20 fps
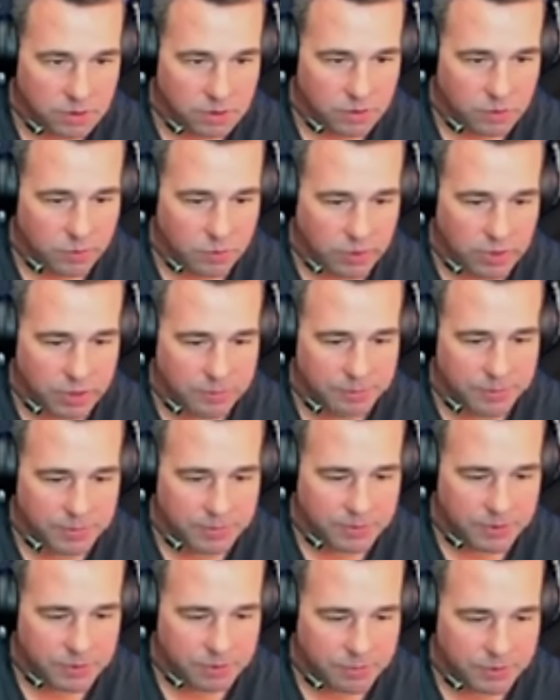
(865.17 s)
We're going to
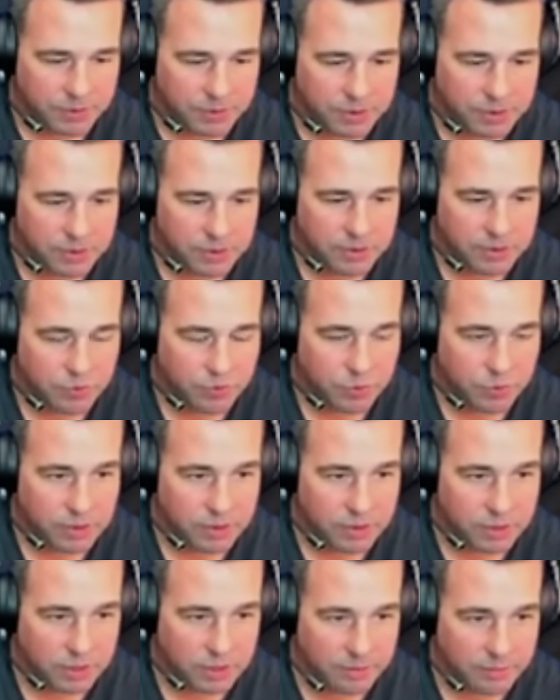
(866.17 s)
completely ignore
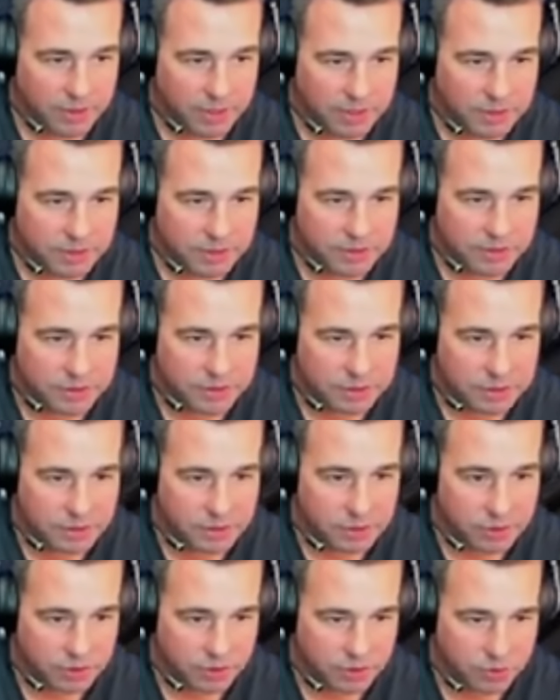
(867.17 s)
ATC
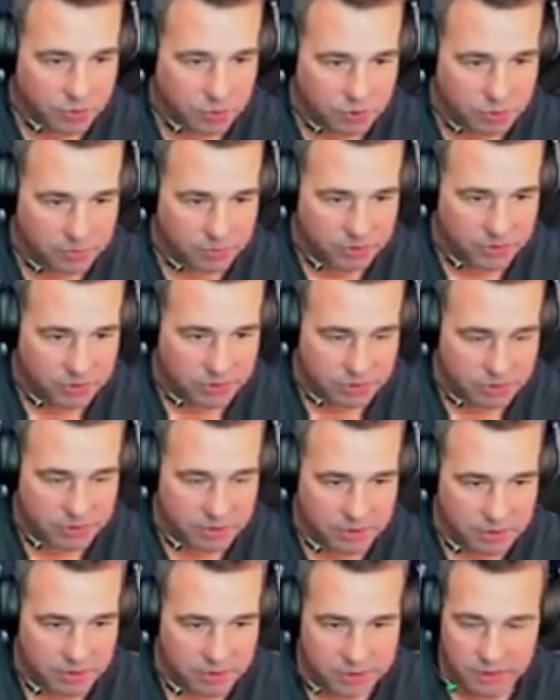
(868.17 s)
because we're going to be just
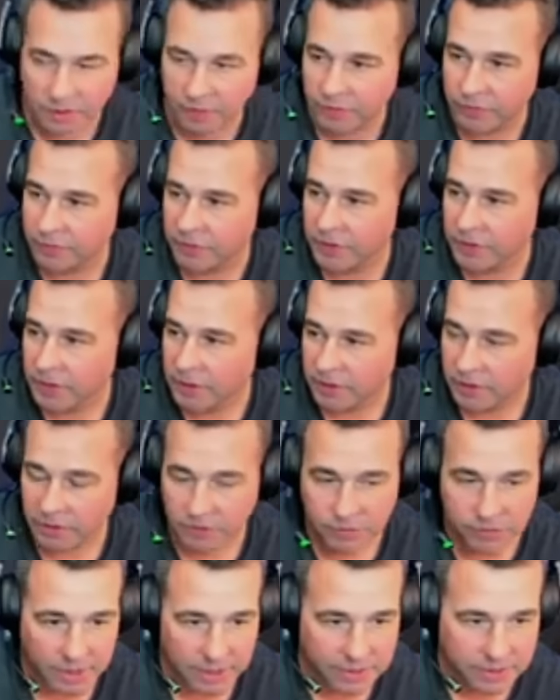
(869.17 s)
testing
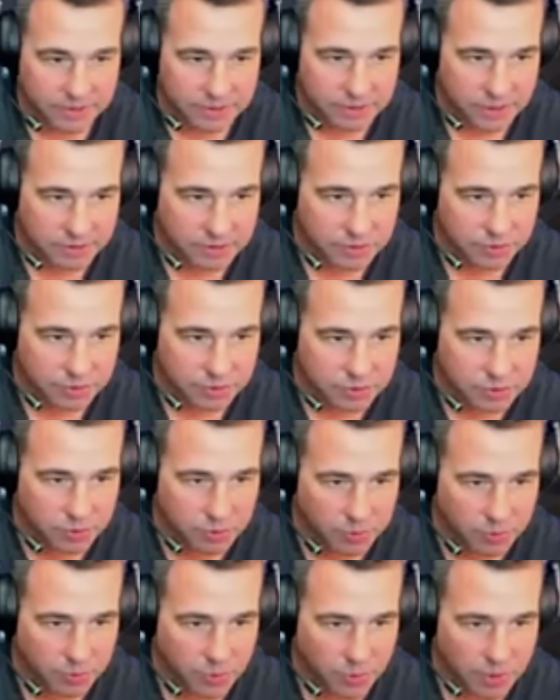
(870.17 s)
flying this out. So it's
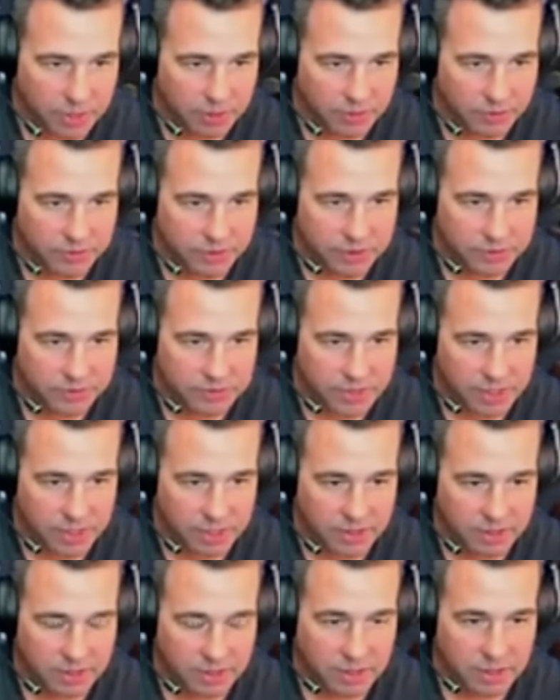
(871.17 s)
super quiet on the inside.
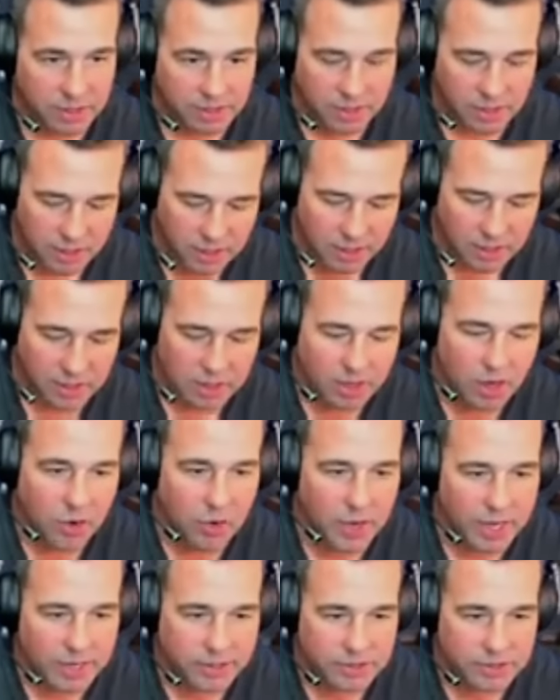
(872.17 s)
Oh,
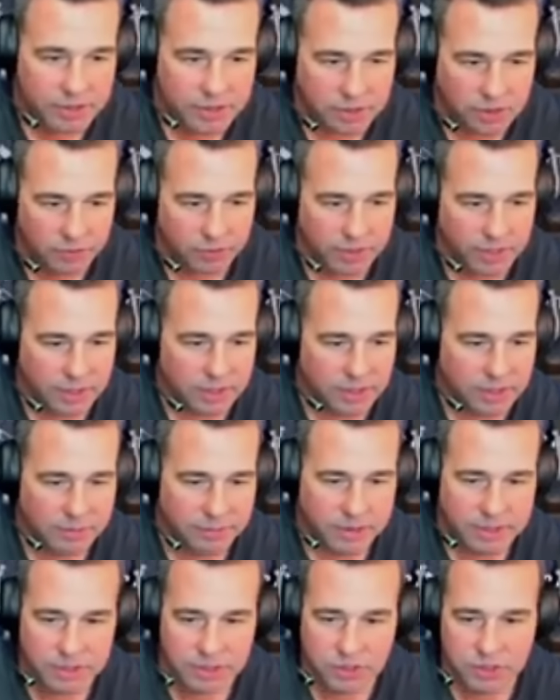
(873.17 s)
actually, you know what? Let
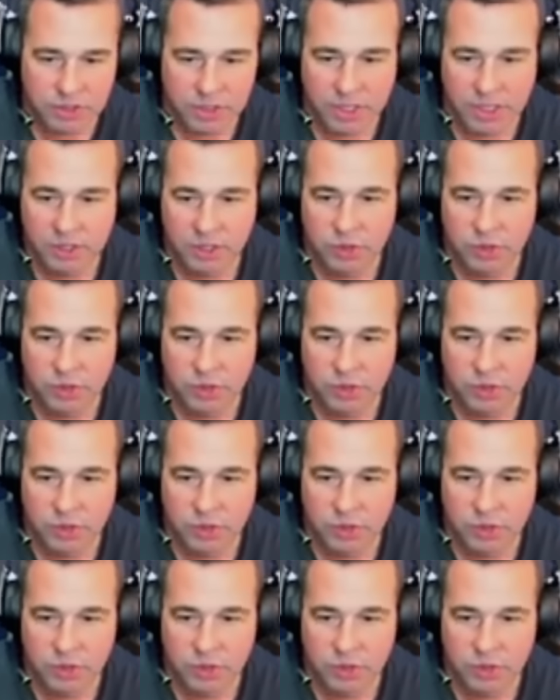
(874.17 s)
me just change